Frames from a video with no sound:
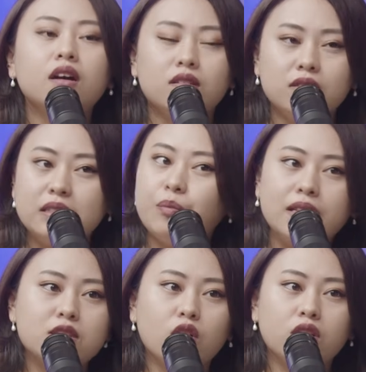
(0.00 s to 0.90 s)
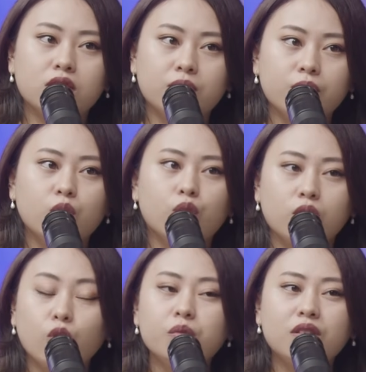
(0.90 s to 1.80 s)
It depends on your
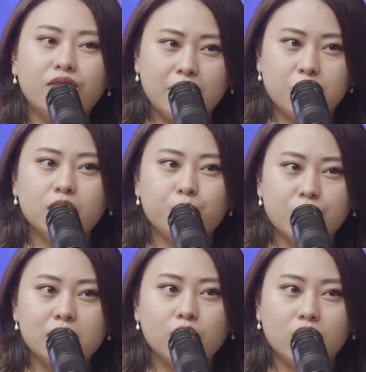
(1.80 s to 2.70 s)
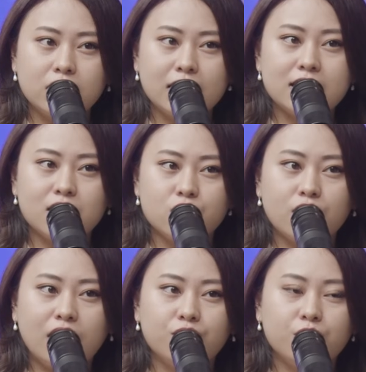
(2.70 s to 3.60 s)
home environment, the personal context that you have.